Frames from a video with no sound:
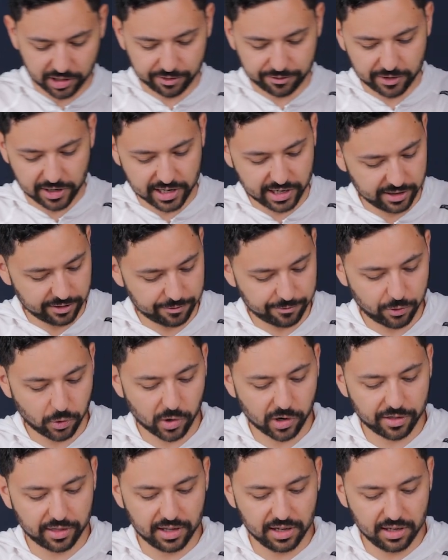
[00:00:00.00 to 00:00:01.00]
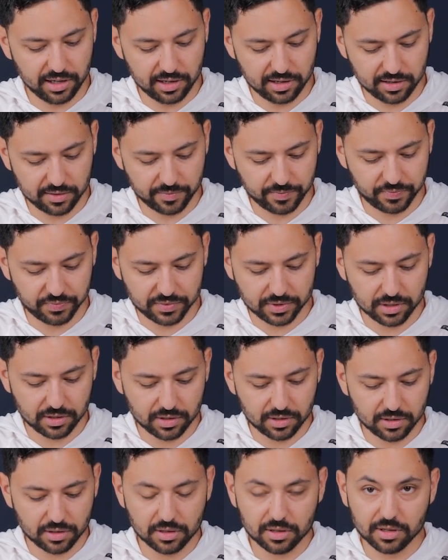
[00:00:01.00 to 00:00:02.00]
to find it, for the
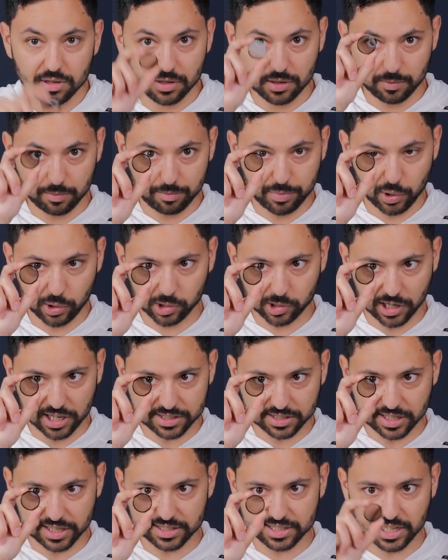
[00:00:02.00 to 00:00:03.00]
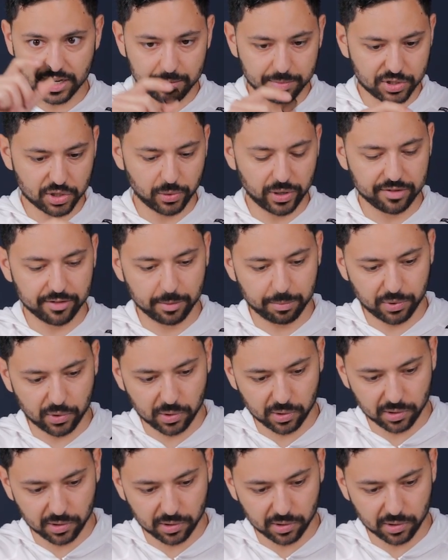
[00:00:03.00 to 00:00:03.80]
polarized light setup. So we have a